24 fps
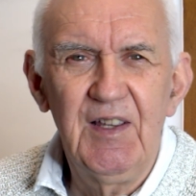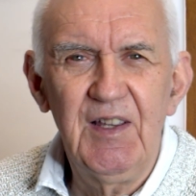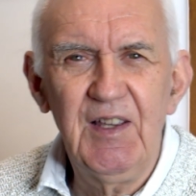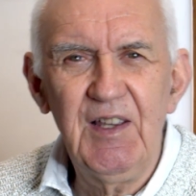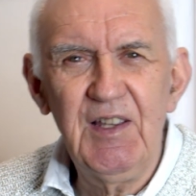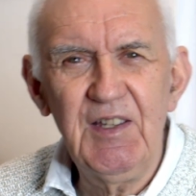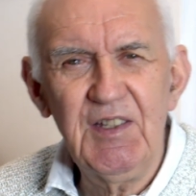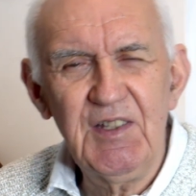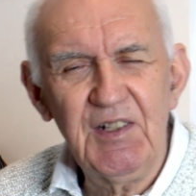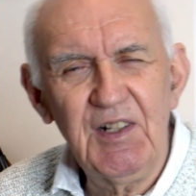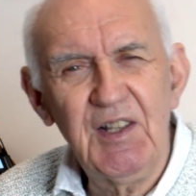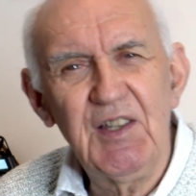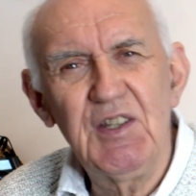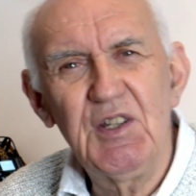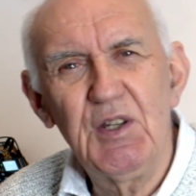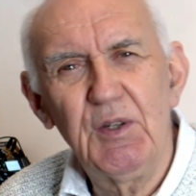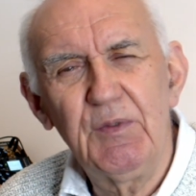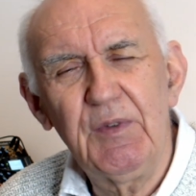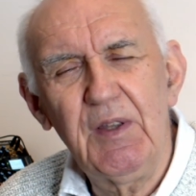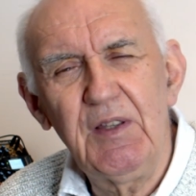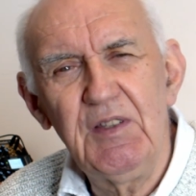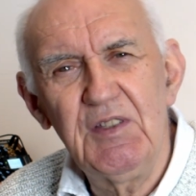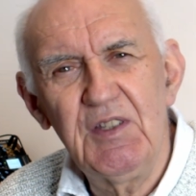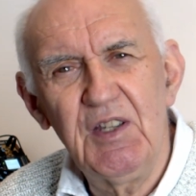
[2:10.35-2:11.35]
is an
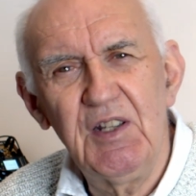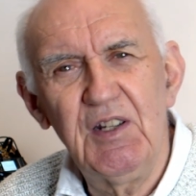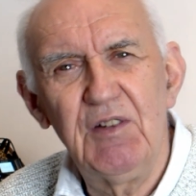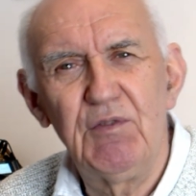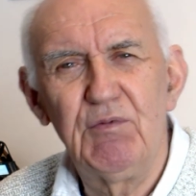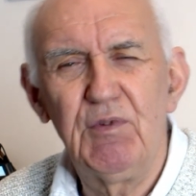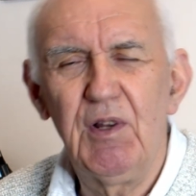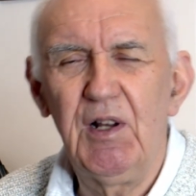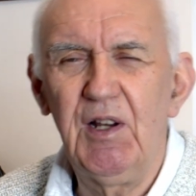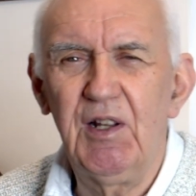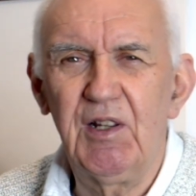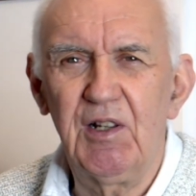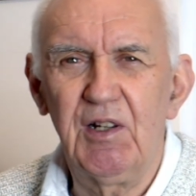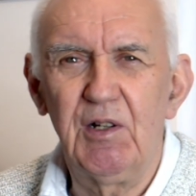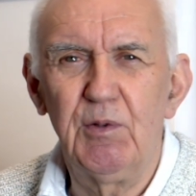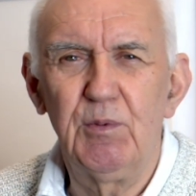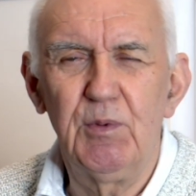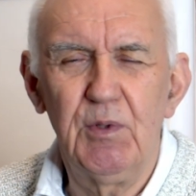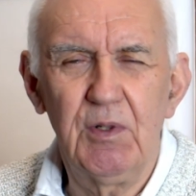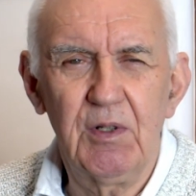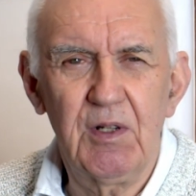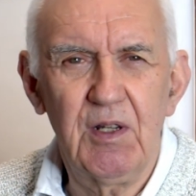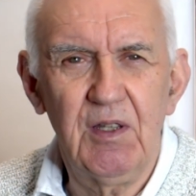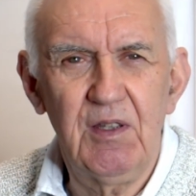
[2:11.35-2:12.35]
HF antenna really going to work